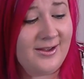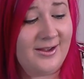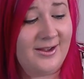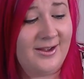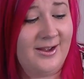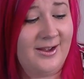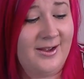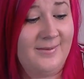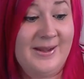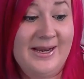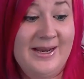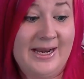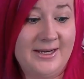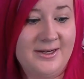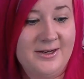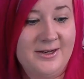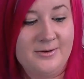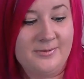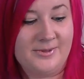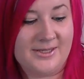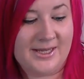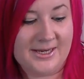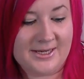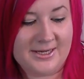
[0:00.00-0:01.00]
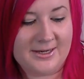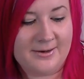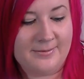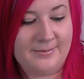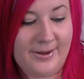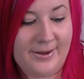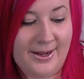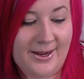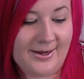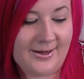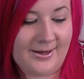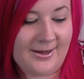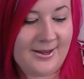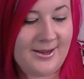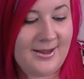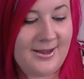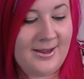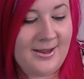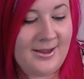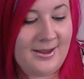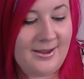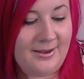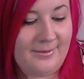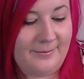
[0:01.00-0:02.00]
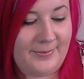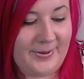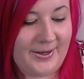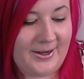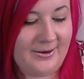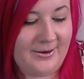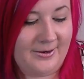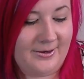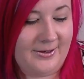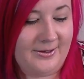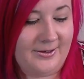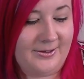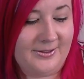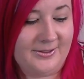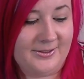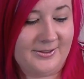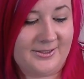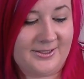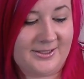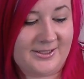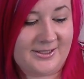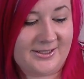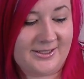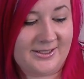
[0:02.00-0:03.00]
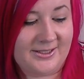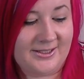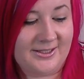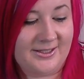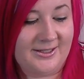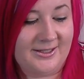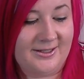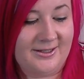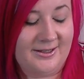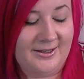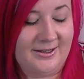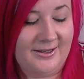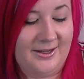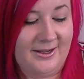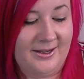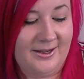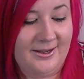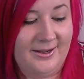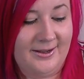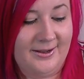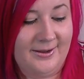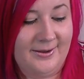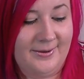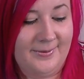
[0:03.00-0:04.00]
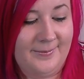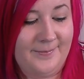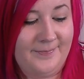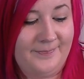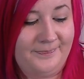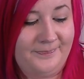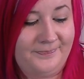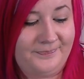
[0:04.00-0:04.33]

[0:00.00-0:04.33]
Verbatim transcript: and ended up sending them back because my